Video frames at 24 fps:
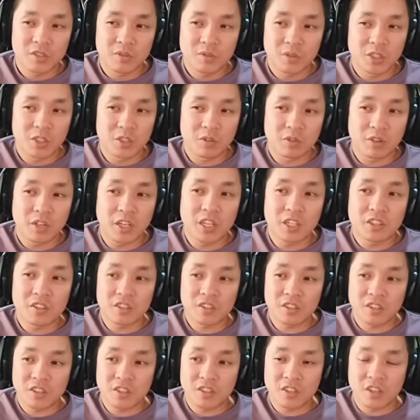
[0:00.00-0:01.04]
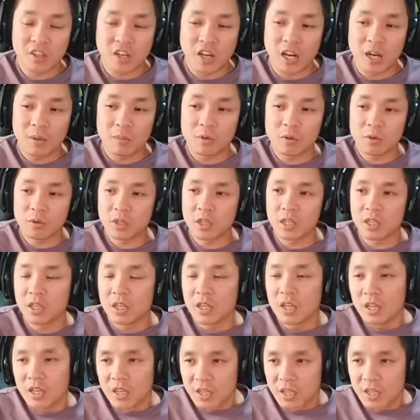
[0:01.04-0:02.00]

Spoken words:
retreats. Skarmory,